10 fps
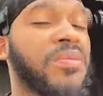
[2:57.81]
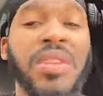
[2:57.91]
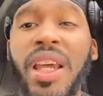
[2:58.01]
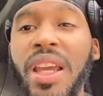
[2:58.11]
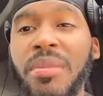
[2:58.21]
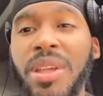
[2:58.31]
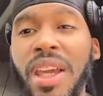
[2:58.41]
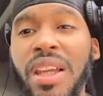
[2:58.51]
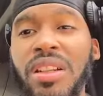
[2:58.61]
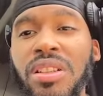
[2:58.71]
Like, I'm
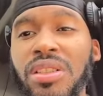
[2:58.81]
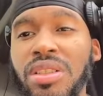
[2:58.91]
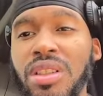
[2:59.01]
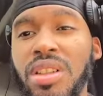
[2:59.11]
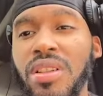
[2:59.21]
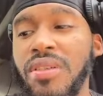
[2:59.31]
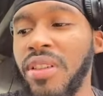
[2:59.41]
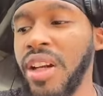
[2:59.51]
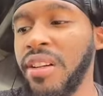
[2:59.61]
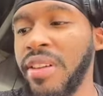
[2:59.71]
kind of
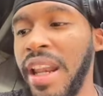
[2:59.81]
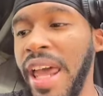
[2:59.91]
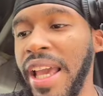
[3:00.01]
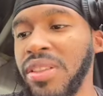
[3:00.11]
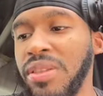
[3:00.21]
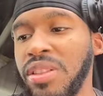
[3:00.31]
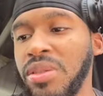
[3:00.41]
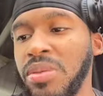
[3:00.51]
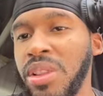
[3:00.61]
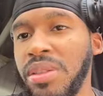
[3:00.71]
ready to relax for this
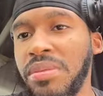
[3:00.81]
week.